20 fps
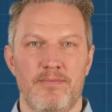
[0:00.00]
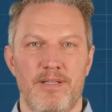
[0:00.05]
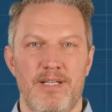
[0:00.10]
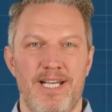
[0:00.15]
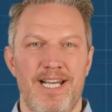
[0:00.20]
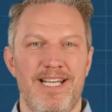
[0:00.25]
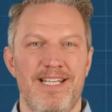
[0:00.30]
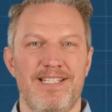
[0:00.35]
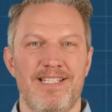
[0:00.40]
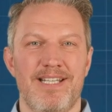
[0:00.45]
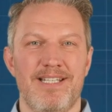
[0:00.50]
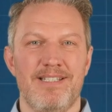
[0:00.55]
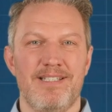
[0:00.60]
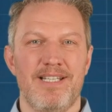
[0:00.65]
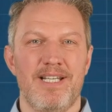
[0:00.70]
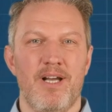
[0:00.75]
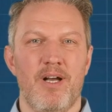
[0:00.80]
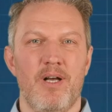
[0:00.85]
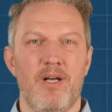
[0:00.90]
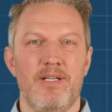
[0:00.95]
Access
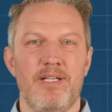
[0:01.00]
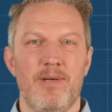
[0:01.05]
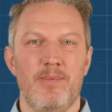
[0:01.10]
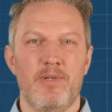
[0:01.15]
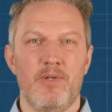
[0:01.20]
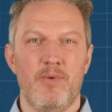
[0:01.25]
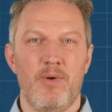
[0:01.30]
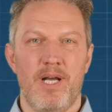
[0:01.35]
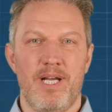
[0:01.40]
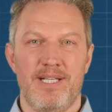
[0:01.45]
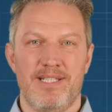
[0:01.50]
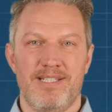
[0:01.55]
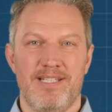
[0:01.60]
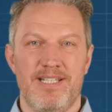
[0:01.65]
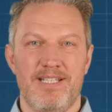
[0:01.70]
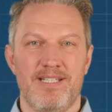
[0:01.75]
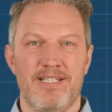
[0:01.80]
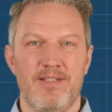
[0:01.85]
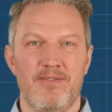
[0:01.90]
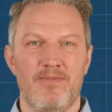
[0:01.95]
the
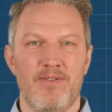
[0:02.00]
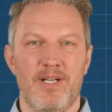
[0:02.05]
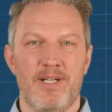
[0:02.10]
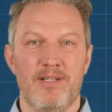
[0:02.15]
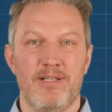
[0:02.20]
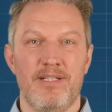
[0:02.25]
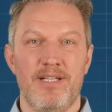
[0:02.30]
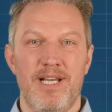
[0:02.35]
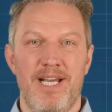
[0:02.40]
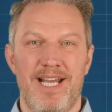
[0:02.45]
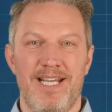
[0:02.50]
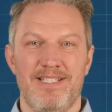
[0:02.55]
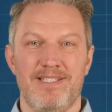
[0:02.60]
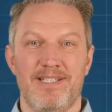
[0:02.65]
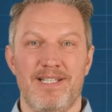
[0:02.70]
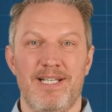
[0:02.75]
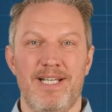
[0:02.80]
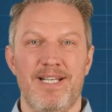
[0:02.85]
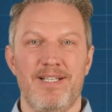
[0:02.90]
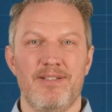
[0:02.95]
RWYCC field and
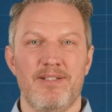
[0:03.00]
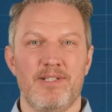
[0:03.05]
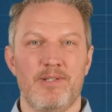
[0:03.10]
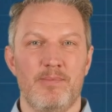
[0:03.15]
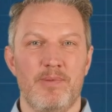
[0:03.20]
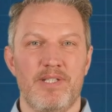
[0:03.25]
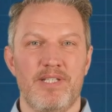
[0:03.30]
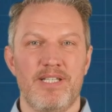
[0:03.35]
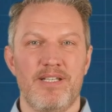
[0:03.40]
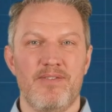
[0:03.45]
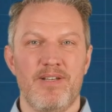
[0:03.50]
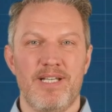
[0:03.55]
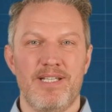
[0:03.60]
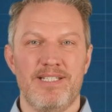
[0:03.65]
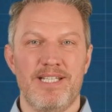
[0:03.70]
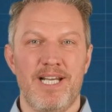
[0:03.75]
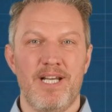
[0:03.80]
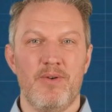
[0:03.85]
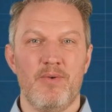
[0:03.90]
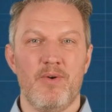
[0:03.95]
select the specific
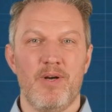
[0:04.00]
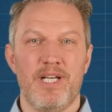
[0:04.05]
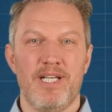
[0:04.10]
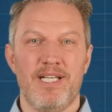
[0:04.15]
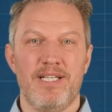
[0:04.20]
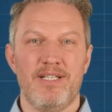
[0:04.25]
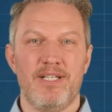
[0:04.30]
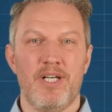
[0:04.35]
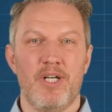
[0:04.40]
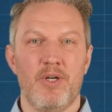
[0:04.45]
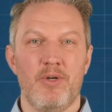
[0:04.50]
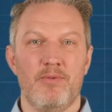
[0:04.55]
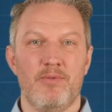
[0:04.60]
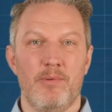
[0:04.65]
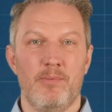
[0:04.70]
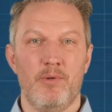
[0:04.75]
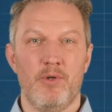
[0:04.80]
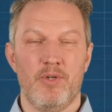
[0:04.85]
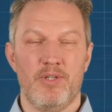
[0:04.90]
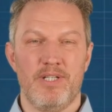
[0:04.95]
downgraded code
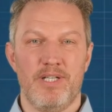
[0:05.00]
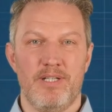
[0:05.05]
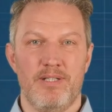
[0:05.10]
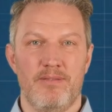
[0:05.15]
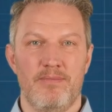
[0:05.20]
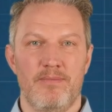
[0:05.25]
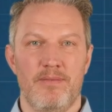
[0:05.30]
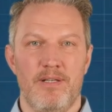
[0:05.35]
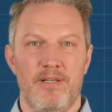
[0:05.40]
reported.